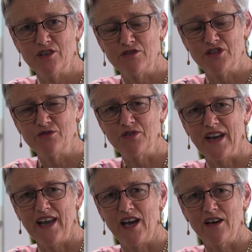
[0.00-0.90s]
to ensure
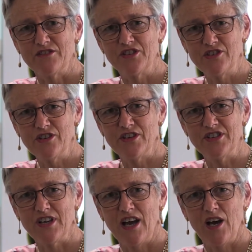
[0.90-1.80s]
that our
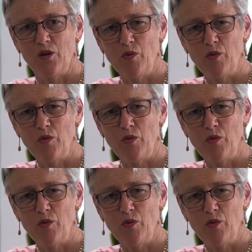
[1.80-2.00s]
students are